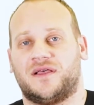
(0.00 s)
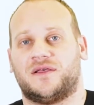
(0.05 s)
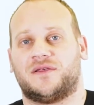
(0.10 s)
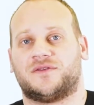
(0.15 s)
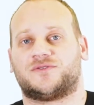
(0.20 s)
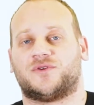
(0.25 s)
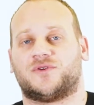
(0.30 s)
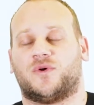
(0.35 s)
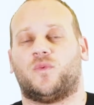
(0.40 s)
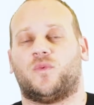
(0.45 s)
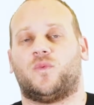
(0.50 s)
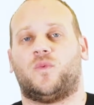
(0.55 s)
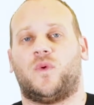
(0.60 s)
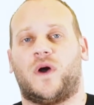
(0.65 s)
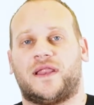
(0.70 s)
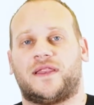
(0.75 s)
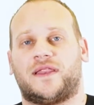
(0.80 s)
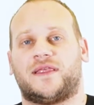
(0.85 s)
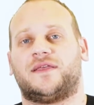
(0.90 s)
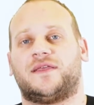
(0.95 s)
so
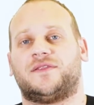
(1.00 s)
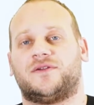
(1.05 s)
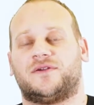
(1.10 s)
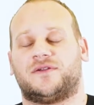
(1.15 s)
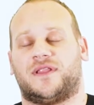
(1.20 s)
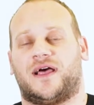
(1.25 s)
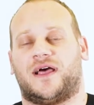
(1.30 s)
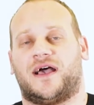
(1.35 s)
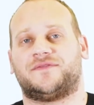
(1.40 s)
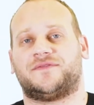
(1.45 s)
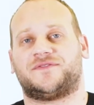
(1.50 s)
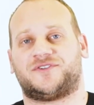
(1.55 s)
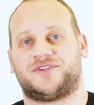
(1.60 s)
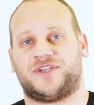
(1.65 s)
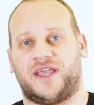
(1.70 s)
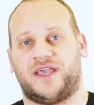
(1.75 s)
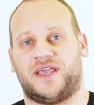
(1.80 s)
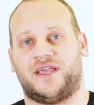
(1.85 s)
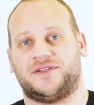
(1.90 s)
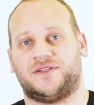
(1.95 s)
what in your lives
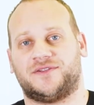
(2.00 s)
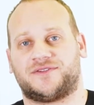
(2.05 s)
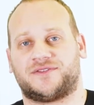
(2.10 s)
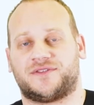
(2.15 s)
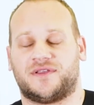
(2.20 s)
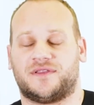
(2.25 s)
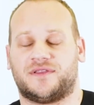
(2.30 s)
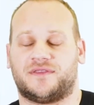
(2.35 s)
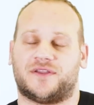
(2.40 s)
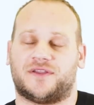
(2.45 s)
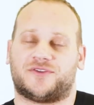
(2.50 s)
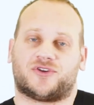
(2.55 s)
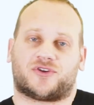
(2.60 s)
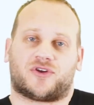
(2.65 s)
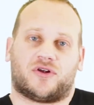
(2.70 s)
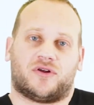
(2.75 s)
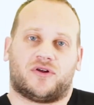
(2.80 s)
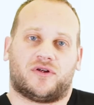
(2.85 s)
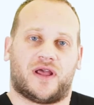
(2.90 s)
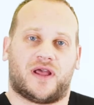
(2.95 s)
changed that your
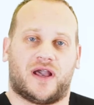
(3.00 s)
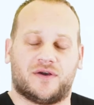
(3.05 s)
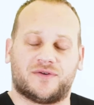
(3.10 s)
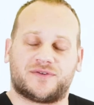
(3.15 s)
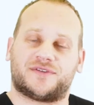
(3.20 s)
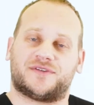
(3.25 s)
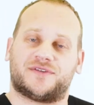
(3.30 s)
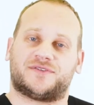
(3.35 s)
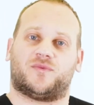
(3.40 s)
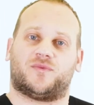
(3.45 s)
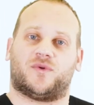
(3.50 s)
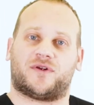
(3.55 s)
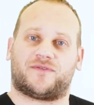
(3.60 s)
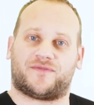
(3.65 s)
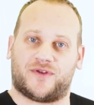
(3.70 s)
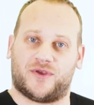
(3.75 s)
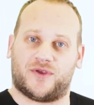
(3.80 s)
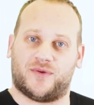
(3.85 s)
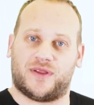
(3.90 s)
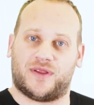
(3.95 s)
current house doesn't work
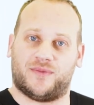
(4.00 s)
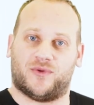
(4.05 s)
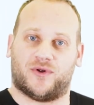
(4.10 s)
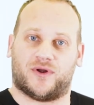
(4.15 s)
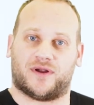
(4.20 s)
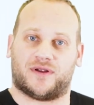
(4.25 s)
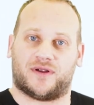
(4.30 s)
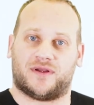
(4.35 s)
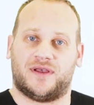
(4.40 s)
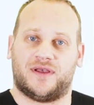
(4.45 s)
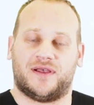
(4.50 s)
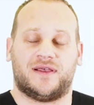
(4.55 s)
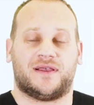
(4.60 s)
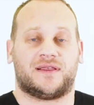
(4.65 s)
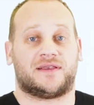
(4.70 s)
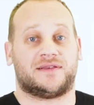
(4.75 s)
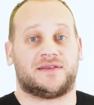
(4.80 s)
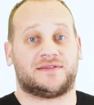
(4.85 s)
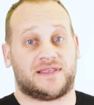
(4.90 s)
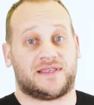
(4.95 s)
for you anymore?
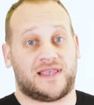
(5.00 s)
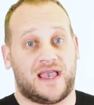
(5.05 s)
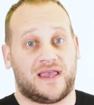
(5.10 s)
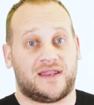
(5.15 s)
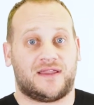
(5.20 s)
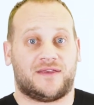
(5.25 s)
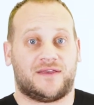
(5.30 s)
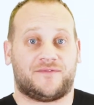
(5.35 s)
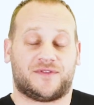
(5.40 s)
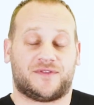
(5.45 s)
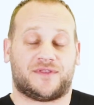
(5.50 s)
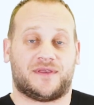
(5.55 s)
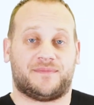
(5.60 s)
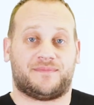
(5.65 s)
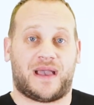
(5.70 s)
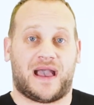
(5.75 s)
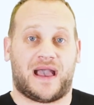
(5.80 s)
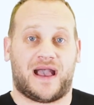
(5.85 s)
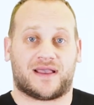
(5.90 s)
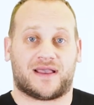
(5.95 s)
Because again, if we think
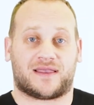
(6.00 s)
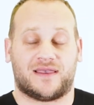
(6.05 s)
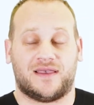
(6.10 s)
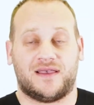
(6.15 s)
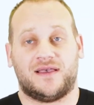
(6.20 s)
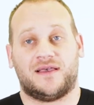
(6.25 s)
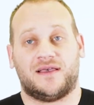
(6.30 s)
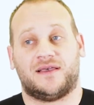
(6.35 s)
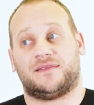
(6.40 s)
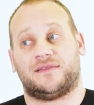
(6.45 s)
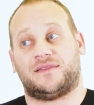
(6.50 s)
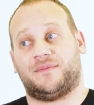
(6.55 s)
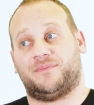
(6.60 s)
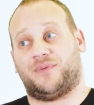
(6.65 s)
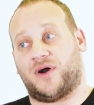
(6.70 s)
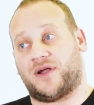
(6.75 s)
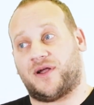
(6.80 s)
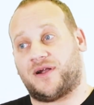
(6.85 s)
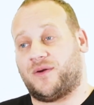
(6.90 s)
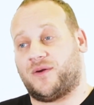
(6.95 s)
back, they
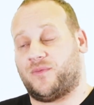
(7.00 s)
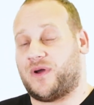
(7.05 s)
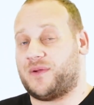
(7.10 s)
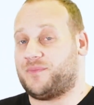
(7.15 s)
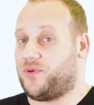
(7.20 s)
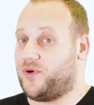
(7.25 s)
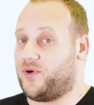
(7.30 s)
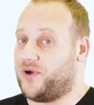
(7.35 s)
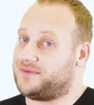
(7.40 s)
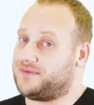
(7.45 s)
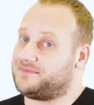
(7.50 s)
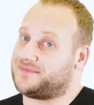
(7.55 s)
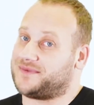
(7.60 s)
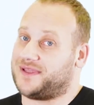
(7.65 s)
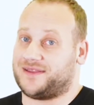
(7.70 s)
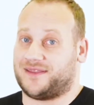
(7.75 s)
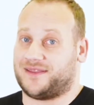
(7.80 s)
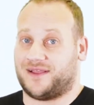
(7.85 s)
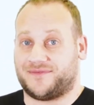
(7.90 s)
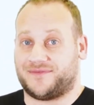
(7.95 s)
bought it at one point,
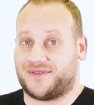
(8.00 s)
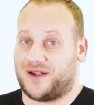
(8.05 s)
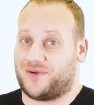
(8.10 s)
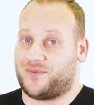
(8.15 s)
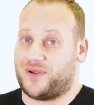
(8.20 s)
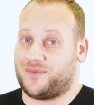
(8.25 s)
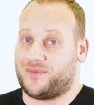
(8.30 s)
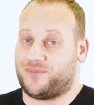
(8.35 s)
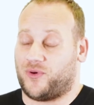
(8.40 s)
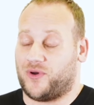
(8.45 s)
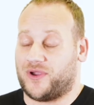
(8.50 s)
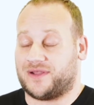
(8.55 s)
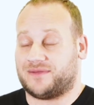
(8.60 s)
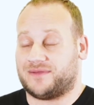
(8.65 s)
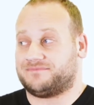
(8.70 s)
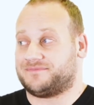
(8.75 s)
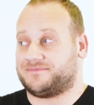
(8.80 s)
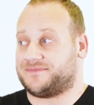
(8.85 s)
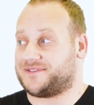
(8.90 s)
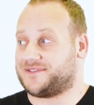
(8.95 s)
they loved it at one point,
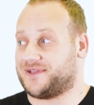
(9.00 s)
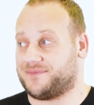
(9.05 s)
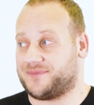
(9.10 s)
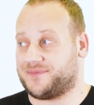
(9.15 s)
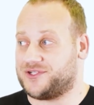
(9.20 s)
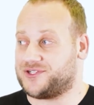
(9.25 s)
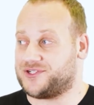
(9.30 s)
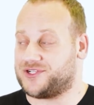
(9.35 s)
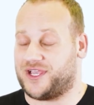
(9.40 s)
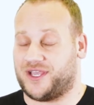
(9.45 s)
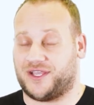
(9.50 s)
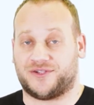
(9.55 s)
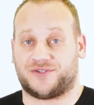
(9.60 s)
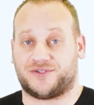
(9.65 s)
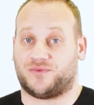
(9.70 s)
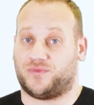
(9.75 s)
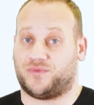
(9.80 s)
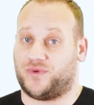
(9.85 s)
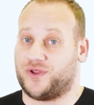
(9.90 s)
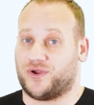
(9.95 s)
something
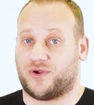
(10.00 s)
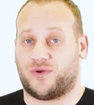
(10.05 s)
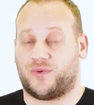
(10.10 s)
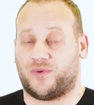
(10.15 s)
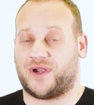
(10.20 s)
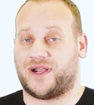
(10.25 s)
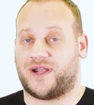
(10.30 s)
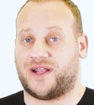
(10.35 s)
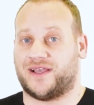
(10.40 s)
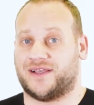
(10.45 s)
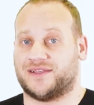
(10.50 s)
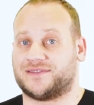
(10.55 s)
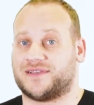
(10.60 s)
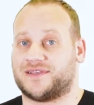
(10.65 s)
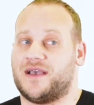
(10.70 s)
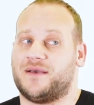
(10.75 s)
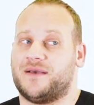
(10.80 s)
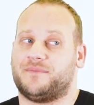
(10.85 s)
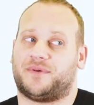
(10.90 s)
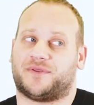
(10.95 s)
changed, we don't know what it is,
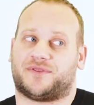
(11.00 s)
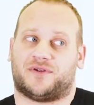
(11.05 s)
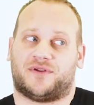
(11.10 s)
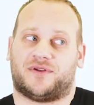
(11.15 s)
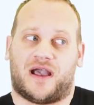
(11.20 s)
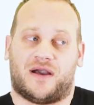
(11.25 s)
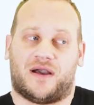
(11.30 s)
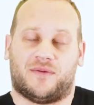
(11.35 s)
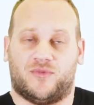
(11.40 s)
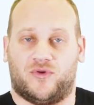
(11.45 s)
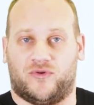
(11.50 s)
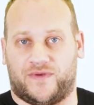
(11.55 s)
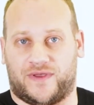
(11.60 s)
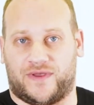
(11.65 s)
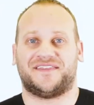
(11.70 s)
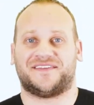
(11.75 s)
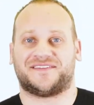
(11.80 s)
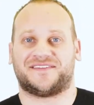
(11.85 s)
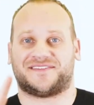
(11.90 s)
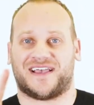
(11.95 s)
but they're now moving.
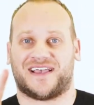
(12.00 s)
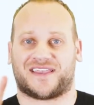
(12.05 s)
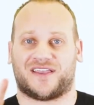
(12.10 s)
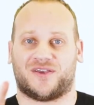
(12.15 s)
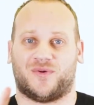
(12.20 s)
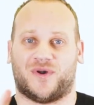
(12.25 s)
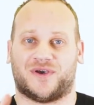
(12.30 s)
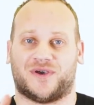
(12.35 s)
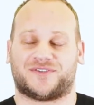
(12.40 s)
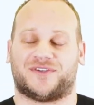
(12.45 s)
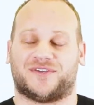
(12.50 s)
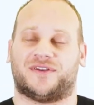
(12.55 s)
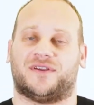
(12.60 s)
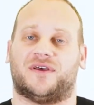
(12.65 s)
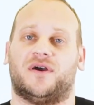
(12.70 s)
The second question,